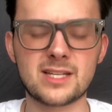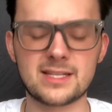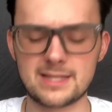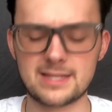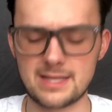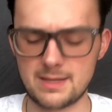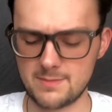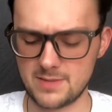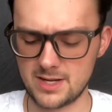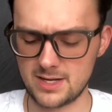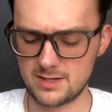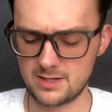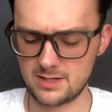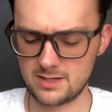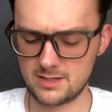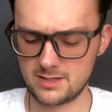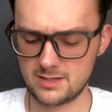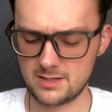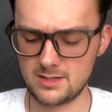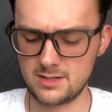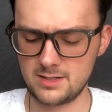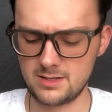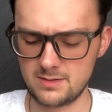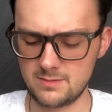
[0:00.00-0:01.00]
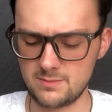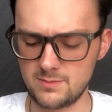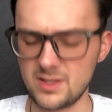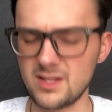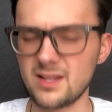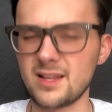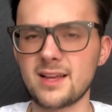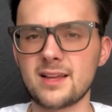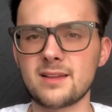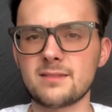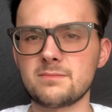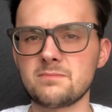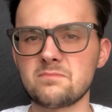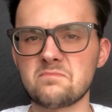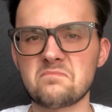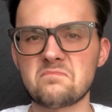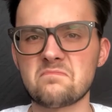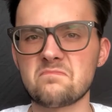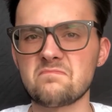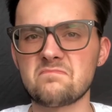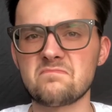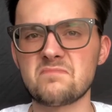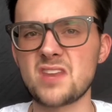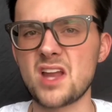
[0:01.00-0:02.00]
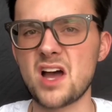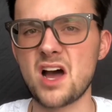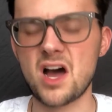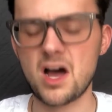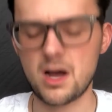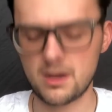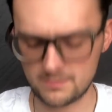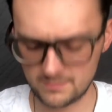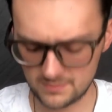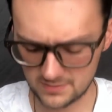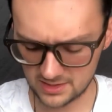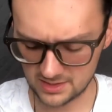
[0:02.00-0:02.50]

like that might be like, nah.